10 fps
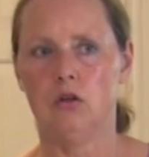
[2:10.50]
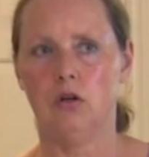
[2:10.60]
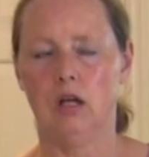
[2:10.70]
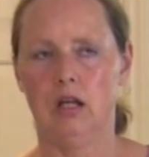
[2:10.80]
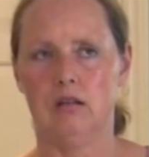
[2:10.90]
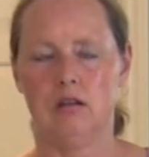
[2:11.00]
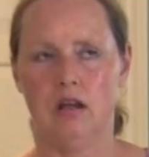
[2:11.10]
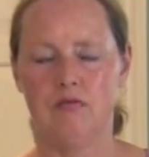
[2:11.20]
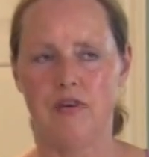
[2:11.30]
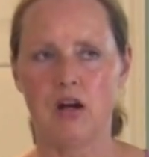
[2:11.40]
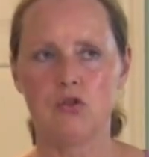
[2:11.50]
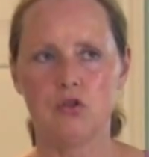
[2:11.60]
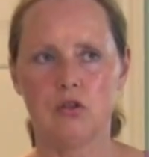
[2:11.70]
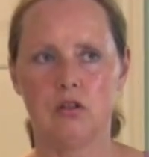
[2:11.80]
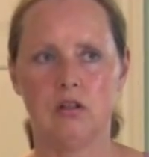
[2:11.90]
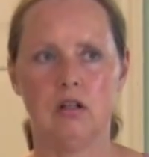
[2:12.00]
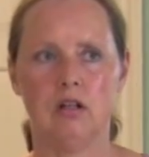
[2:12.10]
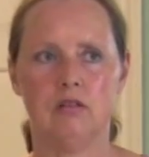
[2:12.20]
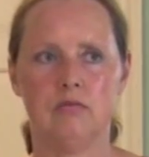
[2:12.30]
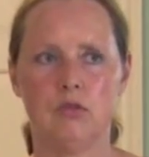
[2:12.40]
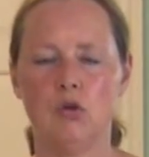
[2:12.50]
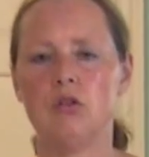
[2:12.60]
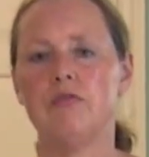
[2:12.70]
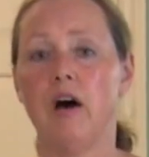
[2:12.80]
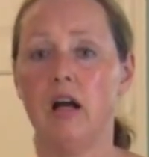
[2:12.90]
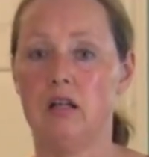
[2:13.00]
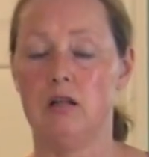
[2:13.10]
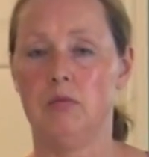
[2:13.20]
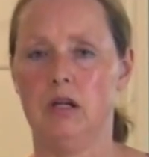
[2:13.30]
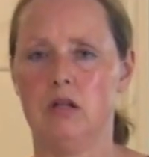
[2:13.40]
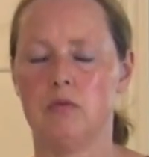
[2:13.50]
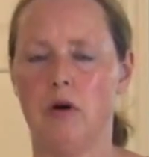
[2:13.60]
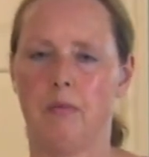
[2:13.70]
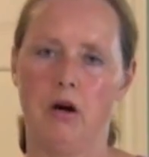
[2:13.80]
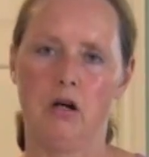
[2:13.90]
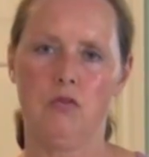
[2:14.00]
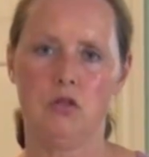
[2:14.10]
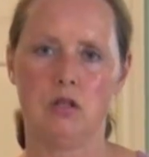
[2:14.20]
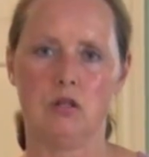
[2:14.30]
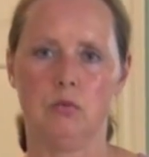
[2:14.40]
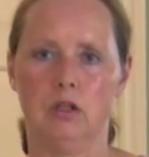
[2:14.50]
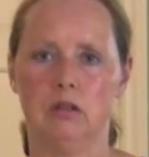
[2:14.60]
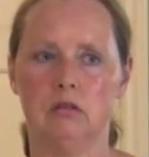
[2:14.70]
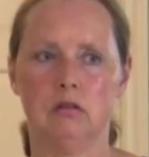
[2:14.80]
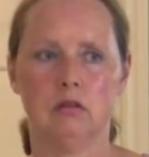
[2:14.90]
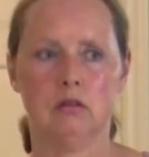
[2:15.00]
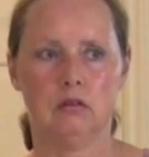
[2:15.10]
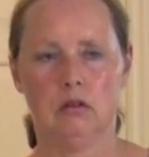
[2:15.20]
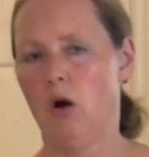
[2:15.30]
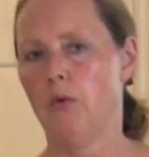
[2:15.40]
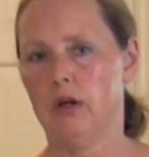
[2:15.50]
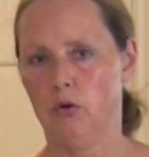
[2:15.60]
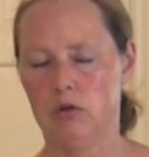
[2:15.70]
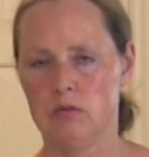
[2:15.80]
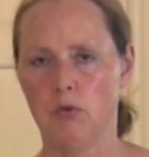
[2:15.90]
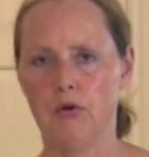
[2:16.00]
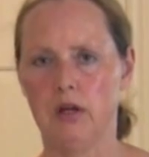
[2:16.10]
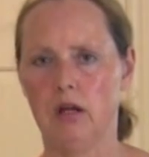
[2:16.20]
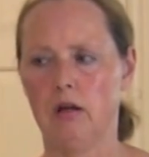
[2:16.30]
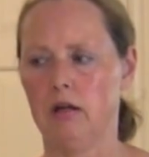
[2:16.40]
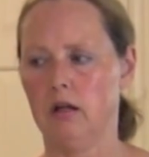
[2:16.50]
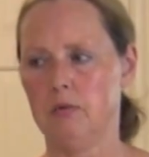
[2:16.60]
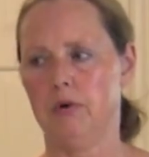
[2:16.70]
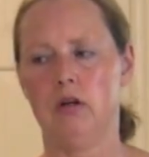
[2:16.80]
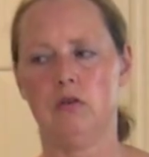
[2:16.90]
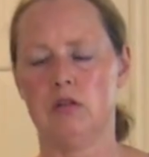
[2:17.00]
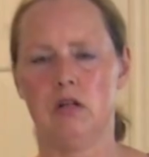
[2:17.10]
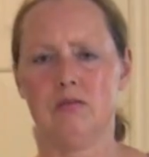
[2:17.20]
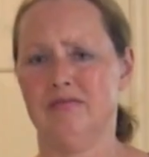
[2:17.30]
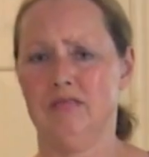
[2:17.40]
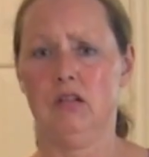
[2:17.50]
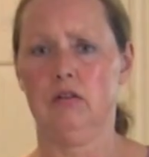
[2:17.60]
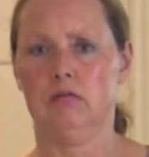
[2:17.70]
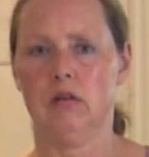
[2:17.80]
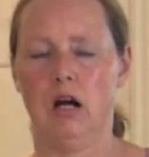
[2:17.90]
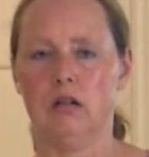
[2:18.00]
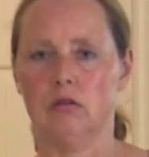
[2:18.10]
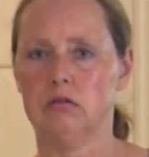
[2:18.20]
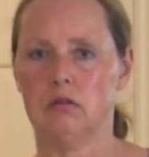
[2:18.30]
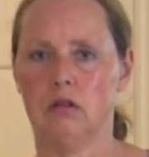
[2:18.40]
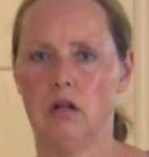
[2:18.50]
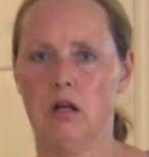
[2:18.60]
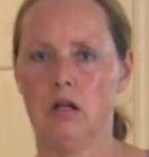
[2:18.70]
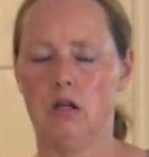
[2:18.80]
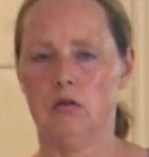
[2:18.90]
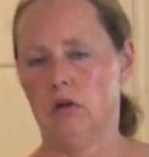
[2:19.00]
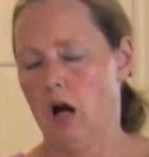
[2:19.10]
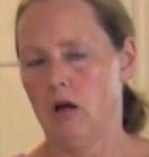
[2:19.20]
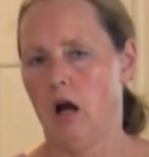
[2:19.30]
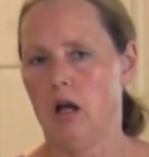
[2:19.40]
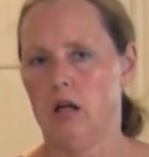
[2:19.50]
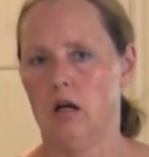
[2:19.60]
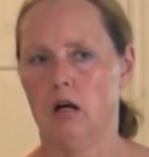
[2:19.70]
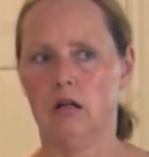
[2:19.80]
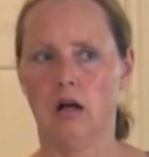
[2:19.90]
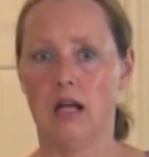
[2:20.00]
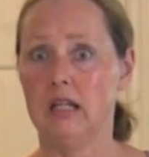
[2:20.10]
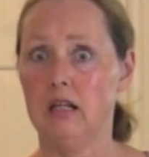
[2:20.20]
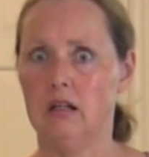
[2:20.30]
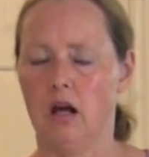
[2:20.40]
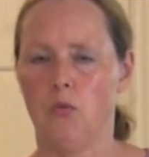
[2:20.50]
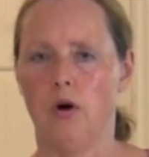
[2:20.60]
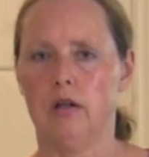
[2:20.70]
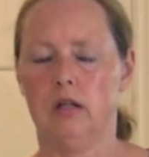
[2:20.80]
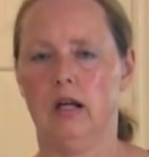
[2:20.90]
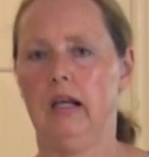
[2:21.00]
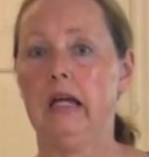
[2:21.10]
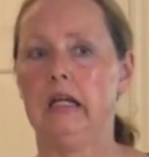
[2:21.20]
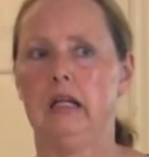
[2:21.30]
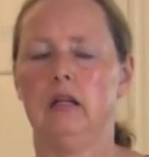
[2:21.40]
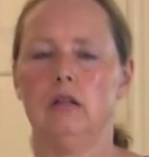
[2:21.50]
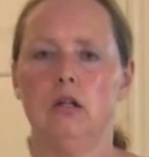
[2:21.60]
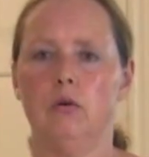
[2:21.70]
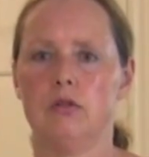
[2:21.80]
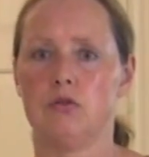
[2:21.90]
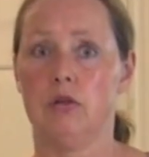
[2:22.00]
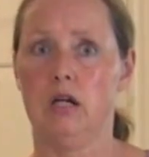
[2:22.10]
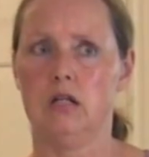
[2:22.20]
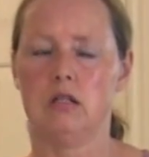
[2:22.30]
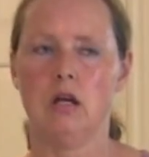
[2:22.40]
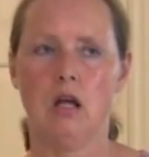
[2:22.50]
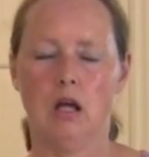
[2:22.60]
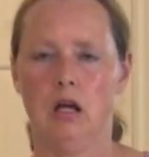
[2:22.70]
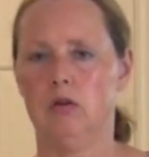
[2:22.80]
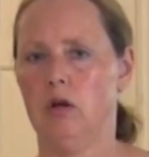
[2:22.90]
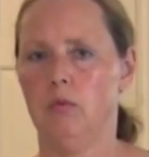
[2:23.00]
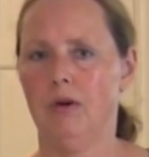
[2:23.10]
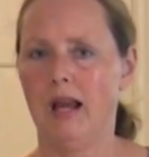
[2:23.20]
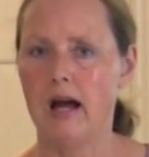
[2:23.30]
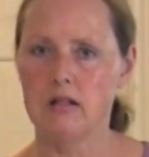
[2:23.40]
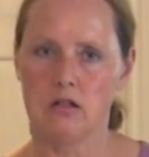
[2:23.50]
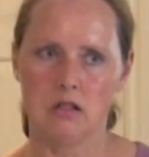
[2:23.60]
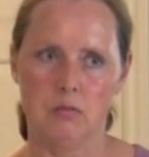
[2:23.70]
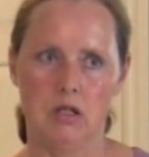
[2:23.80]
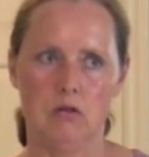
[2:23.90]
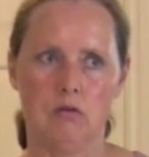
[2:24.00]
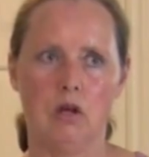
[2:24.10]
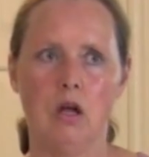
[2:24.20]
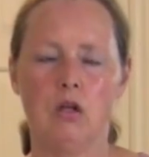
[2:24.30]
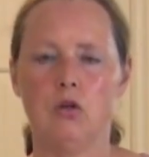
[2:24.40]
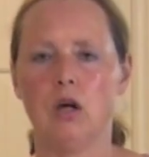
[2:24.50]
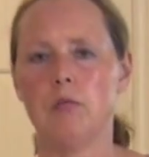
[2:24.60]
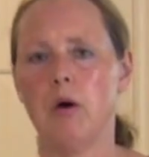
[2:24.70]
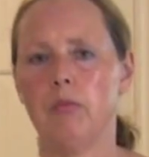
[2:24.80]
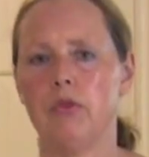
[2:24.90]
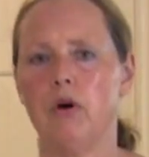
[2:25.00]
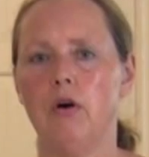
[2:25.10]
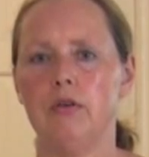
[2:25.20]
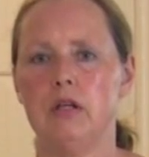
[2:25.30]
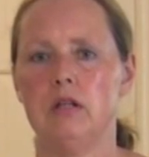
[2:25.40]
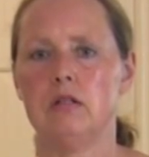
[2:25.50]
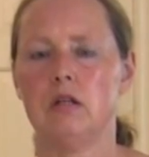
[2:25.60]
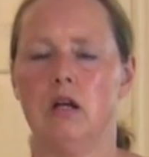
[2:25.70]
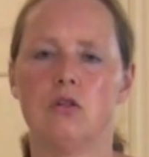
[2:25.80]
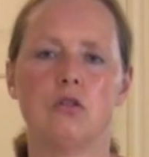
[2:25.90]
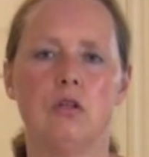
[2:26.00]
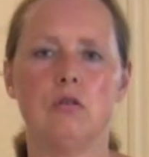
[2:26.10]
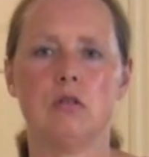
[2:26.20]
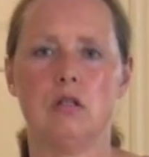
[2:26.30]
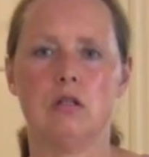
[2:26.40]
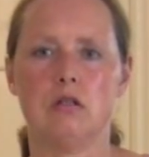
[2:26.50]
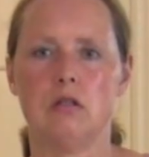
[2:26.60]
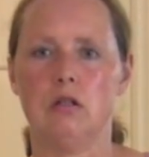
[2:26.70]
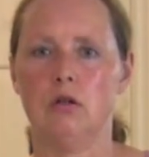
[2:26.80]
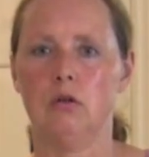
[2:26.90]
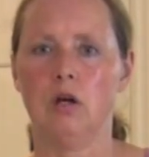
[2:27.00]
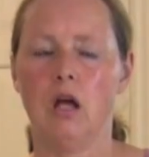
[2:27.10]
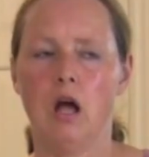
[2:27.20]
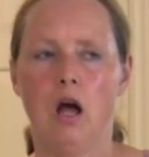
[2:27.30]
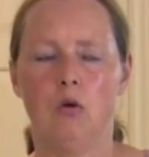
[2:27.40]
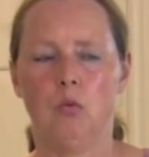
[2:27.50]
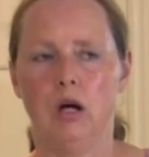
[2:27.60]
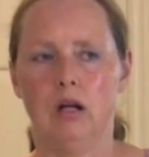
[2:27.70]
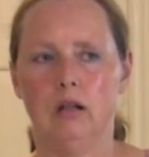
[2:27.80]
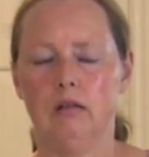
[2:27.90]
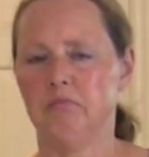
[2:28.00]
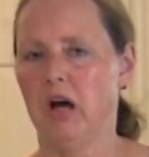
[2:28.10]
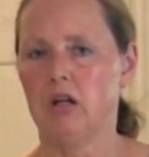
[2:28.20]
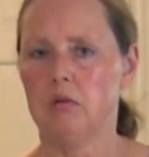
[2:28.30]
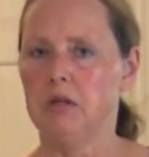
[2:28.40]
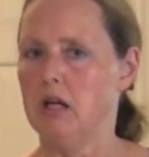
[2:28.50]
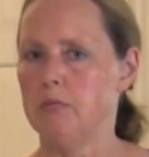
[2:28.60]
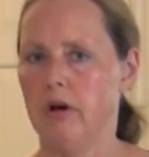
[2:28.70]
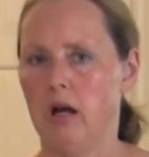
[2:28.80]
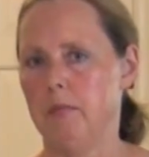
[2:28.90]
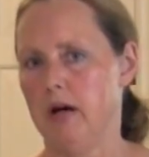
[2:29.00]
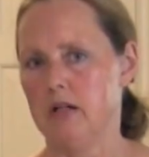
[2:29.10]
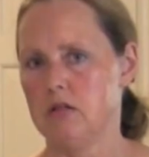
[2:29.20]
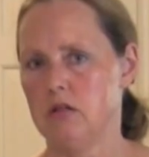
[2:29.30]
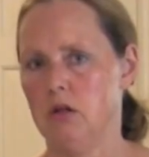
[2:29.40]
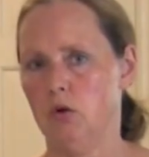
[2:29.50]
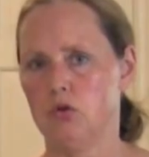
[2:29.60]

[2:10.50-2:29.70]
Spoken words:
In fact, you're divided, because a part of you says, well, I want to quit smoking. Another part of you says, no, I don't. I need it, I want it, I like it, it's great. It relaxes me. You come up with all these excuses, well, I could be hit by a bus,